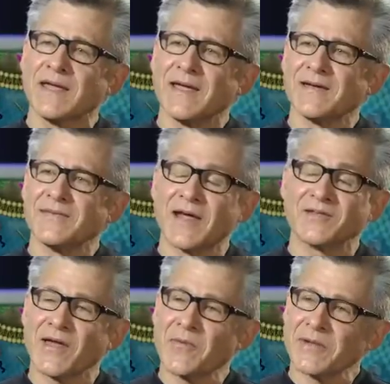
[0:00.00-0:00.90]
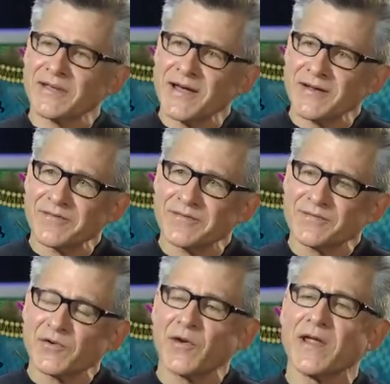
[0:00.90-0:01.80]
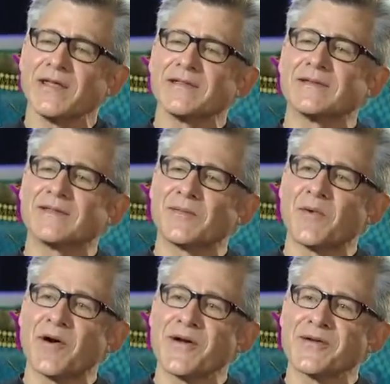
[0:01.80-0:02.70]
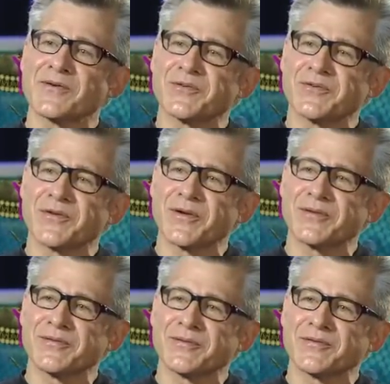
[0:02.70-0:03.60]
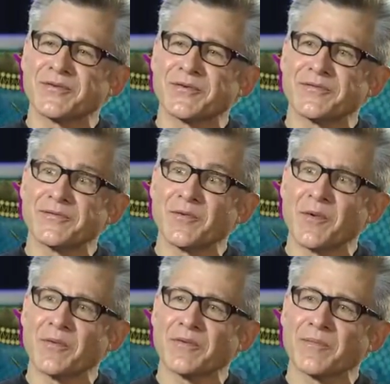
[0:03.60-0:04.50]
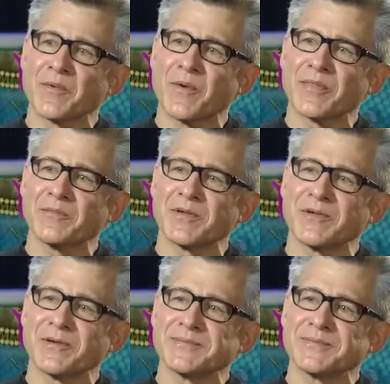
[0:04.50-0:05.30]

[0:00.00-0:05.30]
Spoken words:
And that's how we kind of train the particles to sort of do what we want them to do.